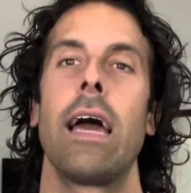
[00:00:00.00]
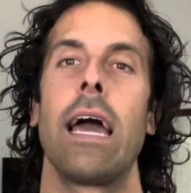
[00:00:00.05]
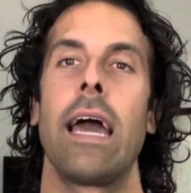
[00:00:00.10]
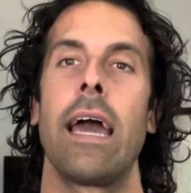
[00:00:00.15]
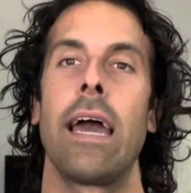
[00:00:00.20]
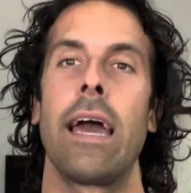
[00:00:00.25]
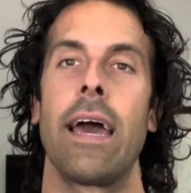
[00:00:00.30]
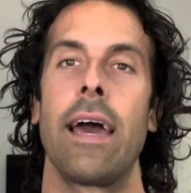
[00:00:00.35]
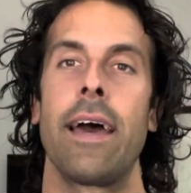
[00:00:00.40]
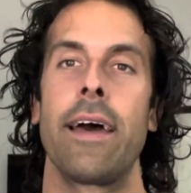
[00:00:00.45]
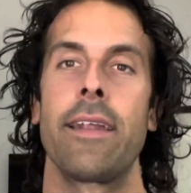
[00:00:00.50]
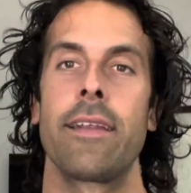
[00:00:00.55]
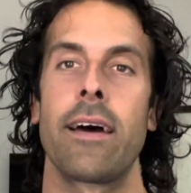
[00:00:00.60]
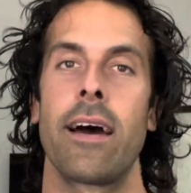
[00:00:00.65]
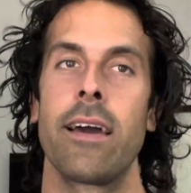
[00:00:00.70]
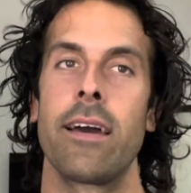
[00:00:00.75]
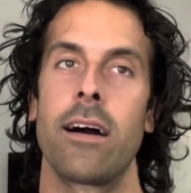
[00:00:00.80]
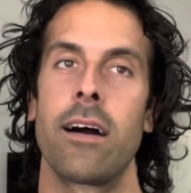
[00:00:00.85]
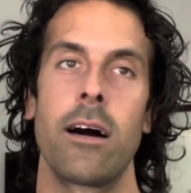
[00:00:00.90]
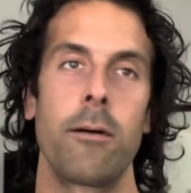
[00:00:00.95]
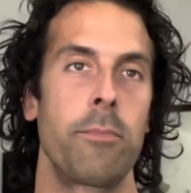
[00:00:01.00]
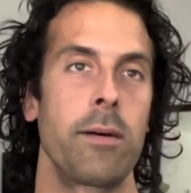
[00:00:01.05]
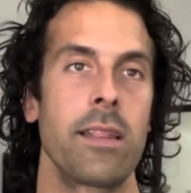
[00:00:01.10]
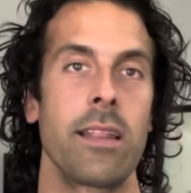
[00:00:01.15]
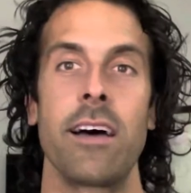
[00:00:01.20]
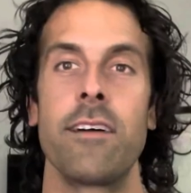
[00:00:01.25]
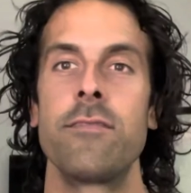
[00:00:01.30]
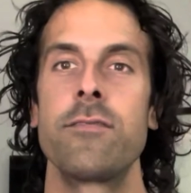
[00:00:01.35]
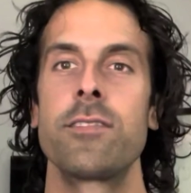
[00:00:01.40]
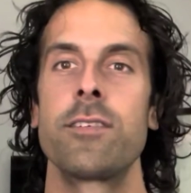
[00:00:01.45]
and I up and
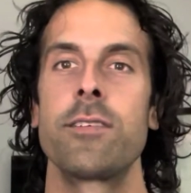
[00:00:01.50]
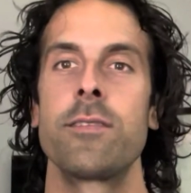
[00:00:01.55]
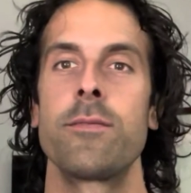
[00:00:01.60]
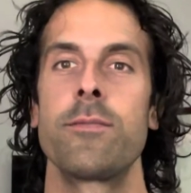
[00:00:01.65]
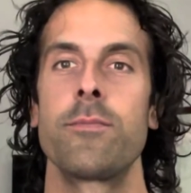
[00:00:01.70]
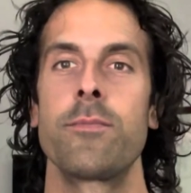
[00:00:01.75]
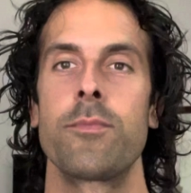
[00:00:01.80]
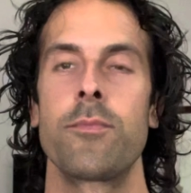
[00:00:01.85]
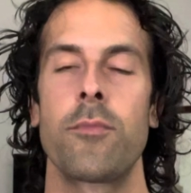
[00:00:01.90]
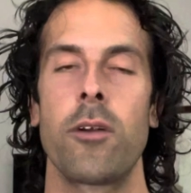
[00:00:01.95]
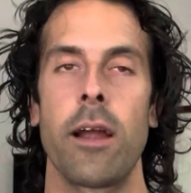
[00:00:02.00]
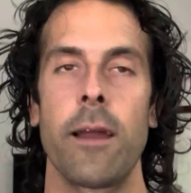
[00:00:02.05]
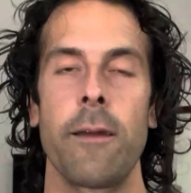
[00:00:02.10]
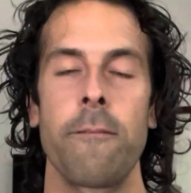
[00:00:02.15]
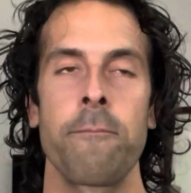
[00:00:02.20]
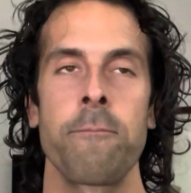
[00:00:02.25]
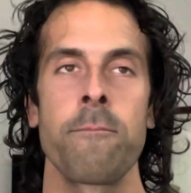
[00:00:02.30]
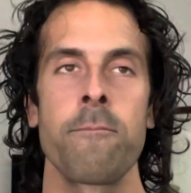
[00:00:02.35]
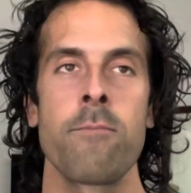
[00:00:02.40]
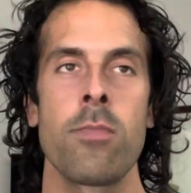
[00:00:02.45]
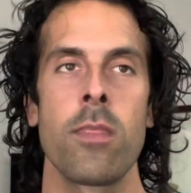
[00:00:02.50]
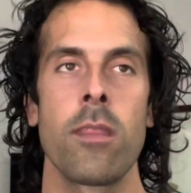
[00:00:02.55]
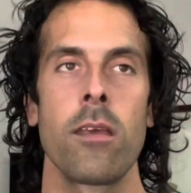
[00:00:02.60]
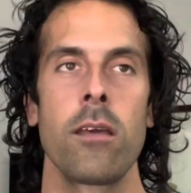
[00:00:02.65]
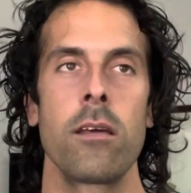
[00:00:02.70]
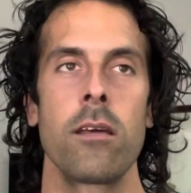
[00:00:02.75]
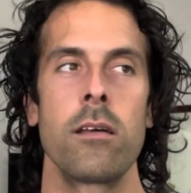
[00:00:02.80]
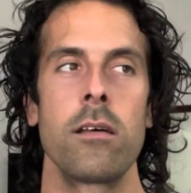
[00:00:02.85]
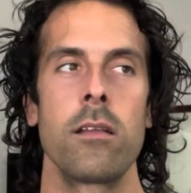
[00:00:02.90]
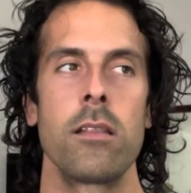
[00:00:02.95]
left, right?
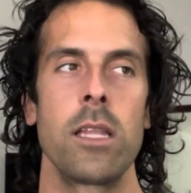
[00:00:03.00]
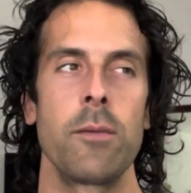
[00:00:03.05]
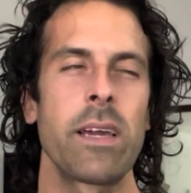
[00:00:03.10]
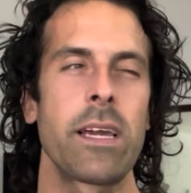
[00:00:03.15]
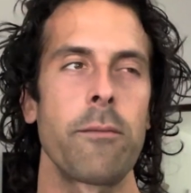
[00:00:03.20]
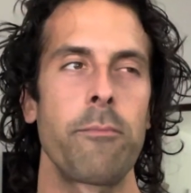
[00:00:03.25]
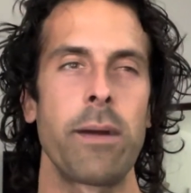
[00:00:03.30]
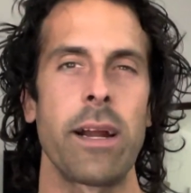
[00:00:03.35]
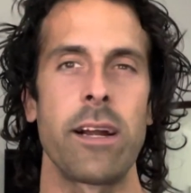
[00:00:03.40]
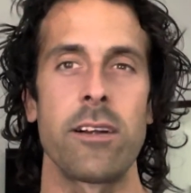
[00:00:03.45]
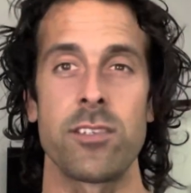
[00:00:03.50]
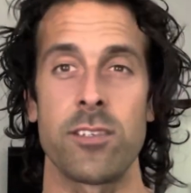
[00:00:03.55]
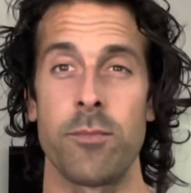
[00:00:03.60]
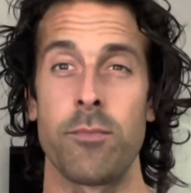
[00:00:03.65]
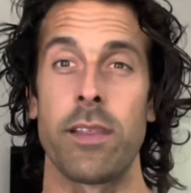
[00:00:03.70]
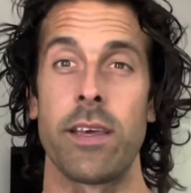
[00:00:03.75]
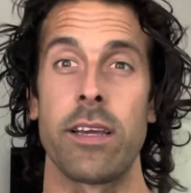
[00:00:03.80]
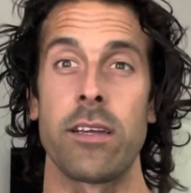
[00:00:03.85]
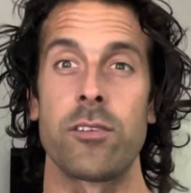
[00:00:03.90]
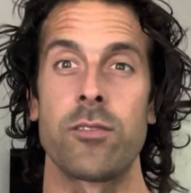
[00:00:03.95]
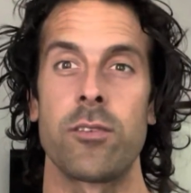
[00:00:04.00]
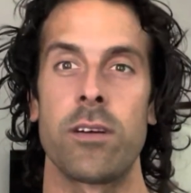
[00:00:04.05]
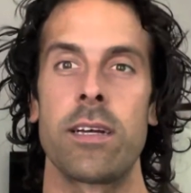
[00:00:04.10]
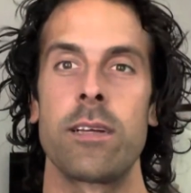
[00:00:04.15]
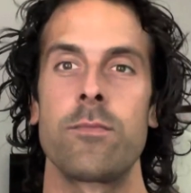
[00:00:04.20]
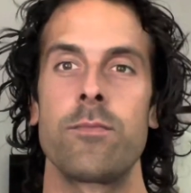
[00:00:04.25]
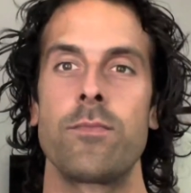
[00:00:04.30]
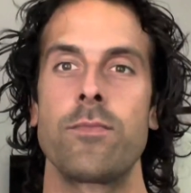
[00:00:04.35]
Let me compare some things, right?